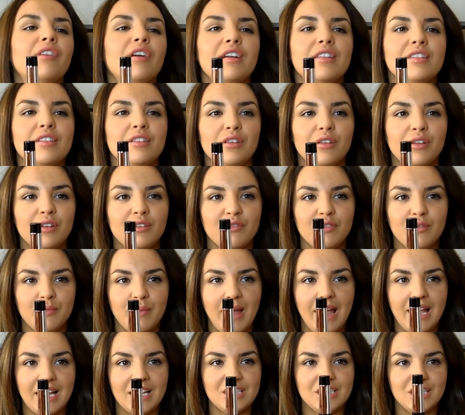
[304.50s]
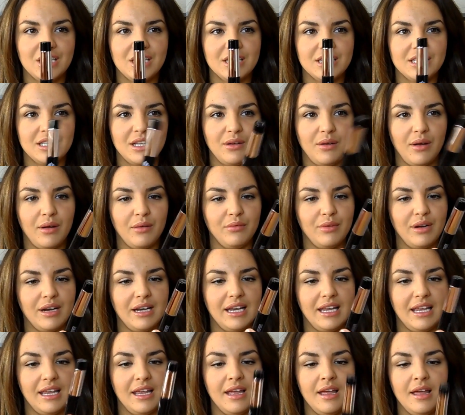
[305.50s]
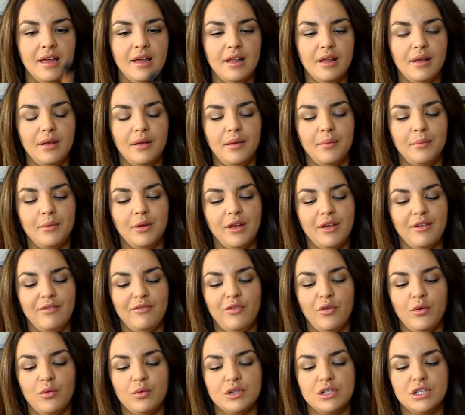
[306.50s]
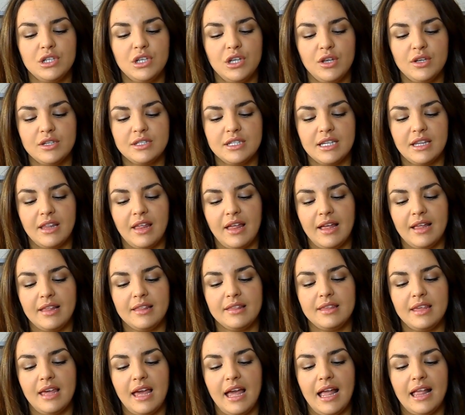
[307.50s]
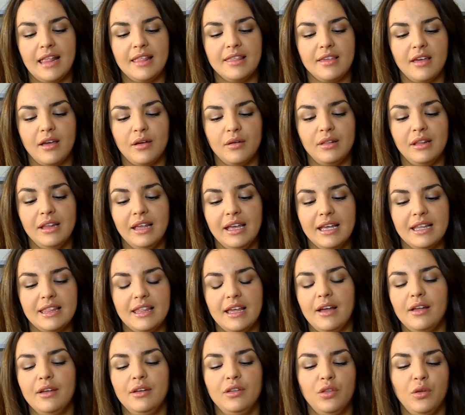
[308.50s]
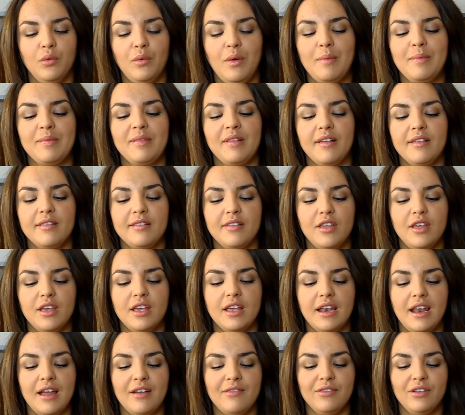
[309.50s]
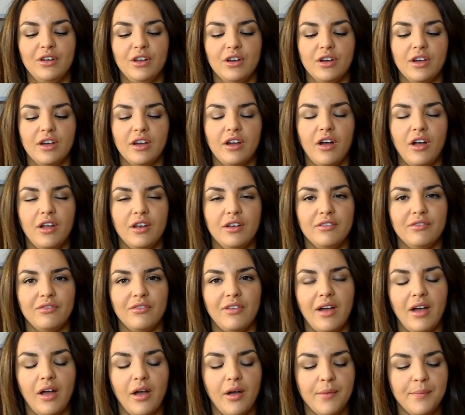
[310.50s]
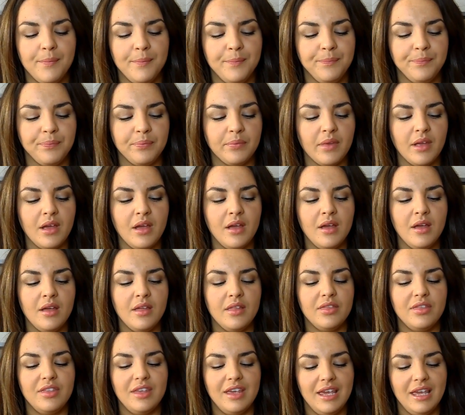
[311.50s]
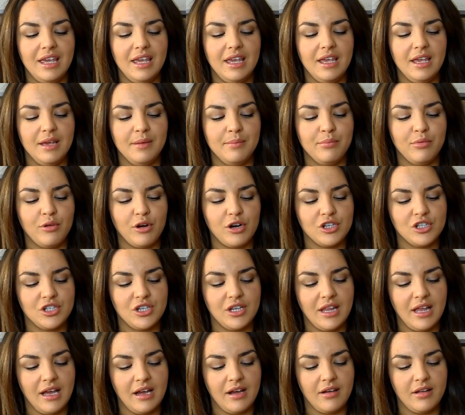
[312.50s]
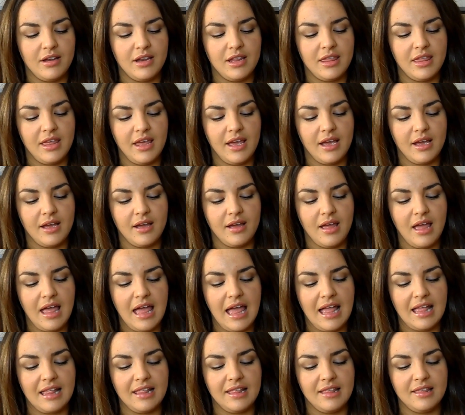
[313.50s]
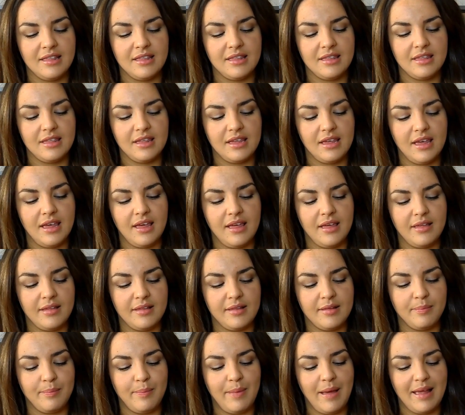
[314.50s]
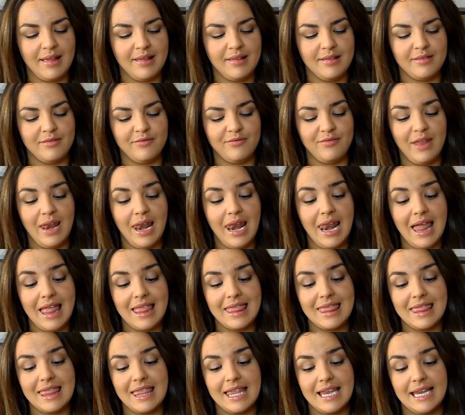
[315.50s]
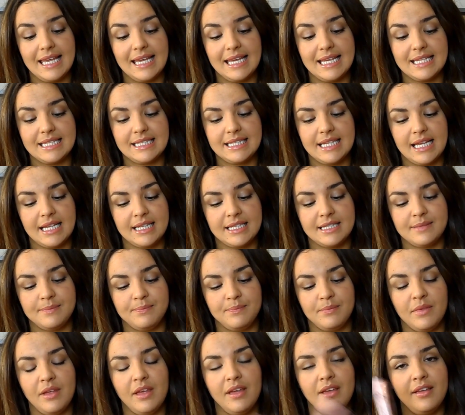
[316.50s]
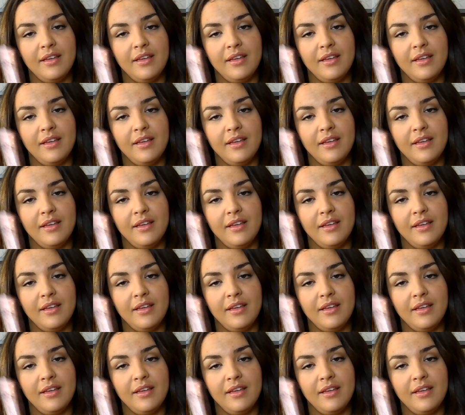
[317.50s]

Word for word: I find, a lot of the packaging, so I'm looking forward to using that. And I'll link down the website so you can have a look at kind of the brush and that kind of thing. And it's best for lengthening, it says,